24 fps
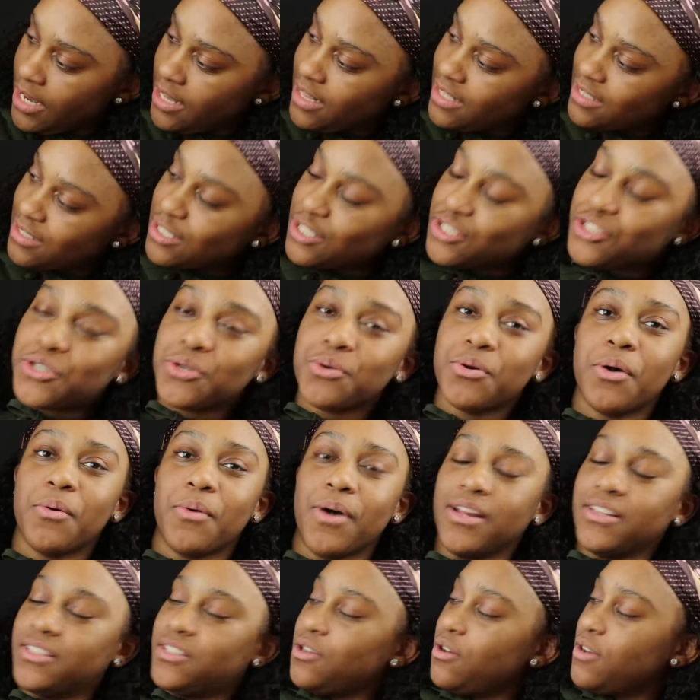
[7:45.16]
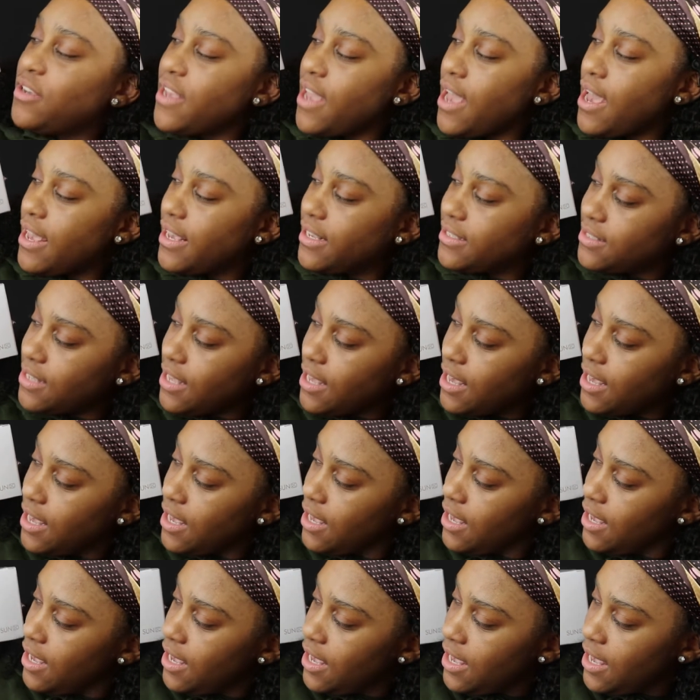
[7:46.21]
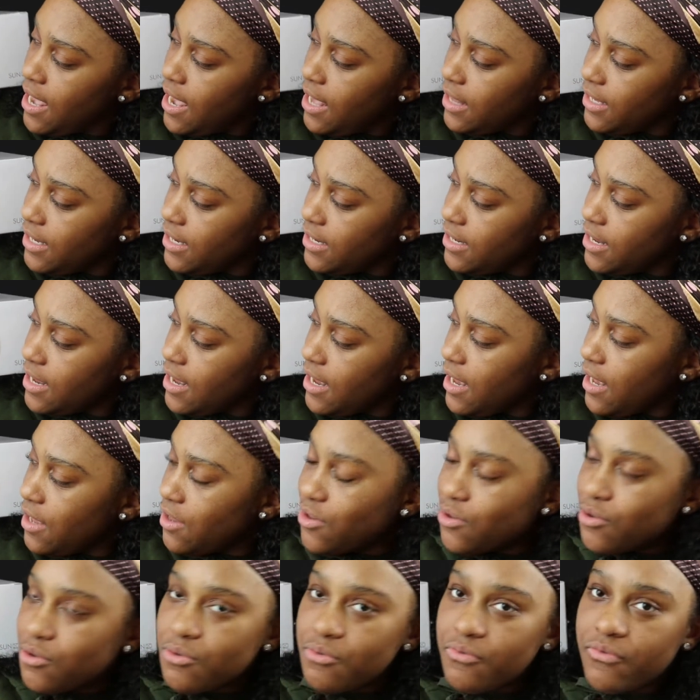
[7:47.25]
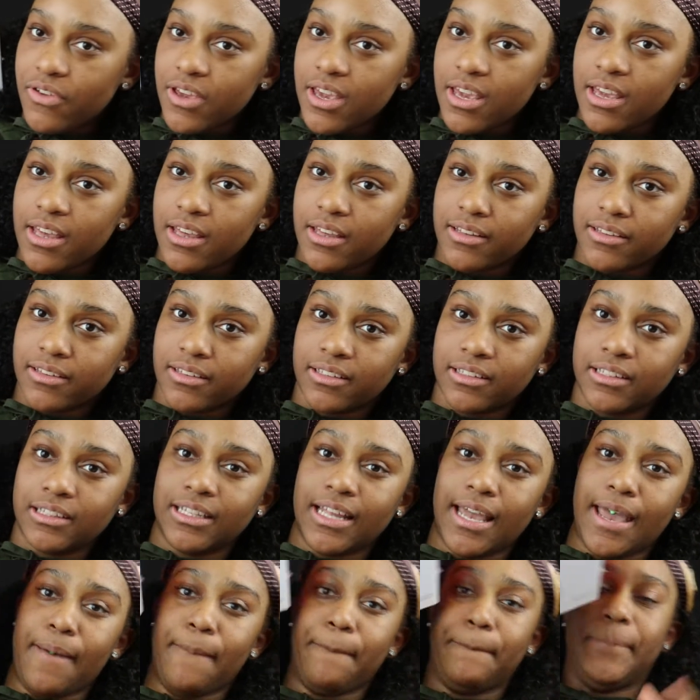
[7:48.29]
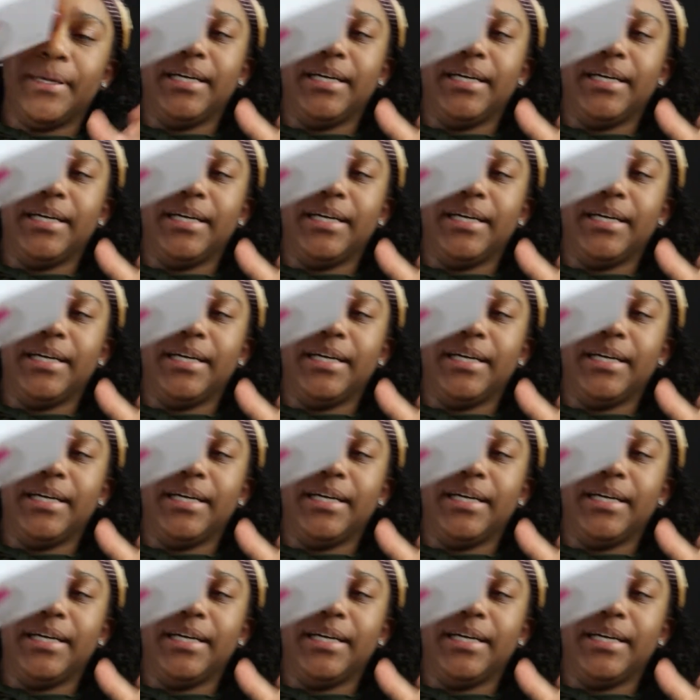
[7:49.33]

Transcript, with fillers: This is a 2-in-1. So yeah, it's a LED and UV lamp.